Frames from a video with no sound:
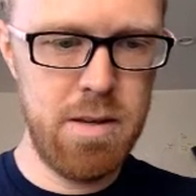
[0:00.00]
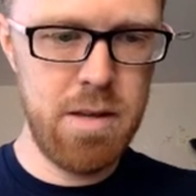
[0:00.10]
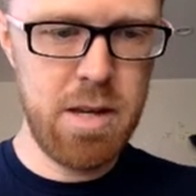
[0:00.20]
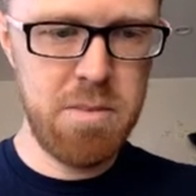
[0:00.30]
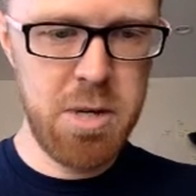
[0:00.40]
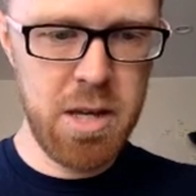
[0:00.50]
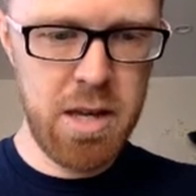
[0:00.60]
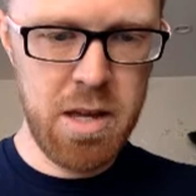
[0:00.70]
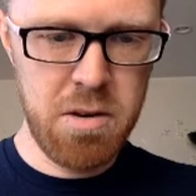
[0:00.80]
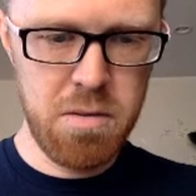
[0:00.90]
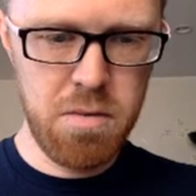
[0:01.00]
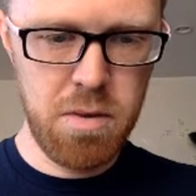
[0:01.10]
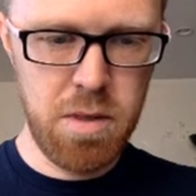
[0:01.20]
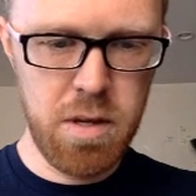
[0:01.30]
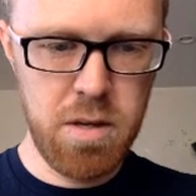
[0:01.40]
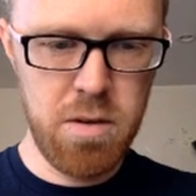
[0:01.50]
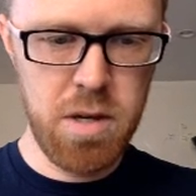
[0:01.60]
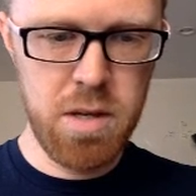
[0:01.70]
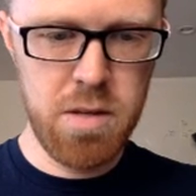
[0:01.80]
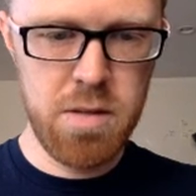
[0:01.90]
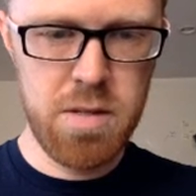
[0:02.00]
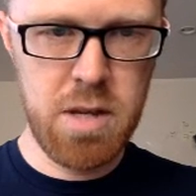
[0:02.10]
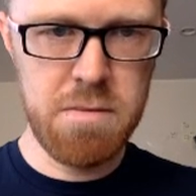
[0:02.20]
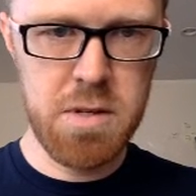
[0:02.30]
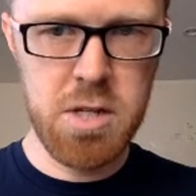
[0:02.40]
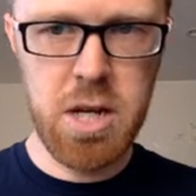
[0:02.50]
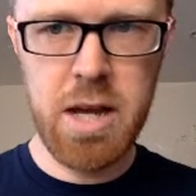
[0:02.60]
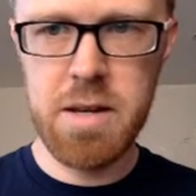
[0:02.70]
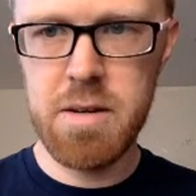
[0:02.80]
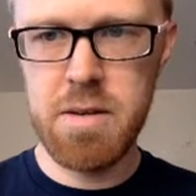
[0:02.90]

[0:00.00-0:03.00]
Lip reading: Yeah, Mikey, I don't think you can save the chat